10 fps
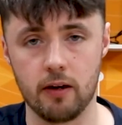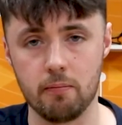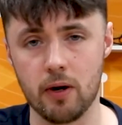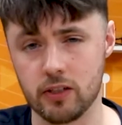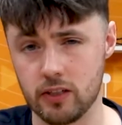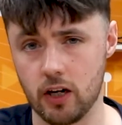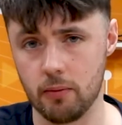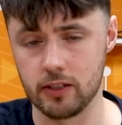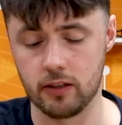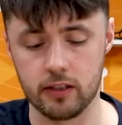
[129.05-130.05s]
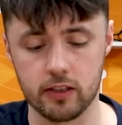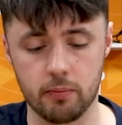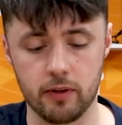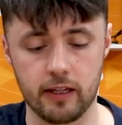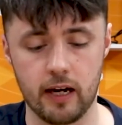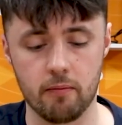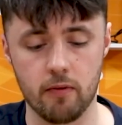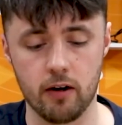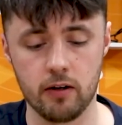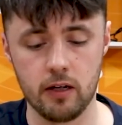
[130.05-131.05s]
Most of the time it's on the top of the
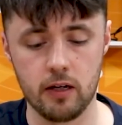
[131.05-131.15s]
camera.